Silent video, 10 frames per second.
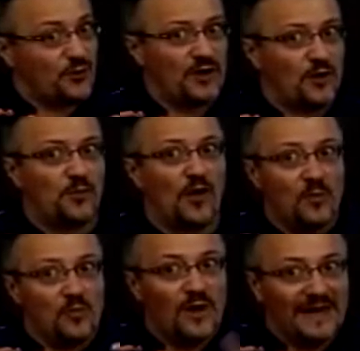problem
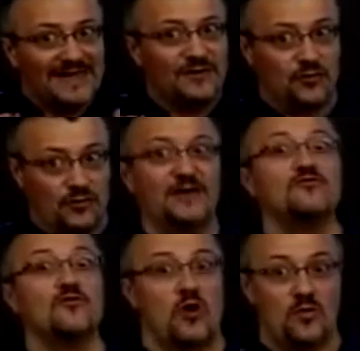in the
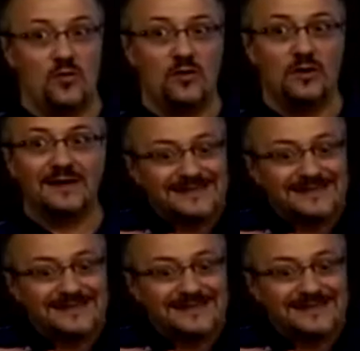in-row because you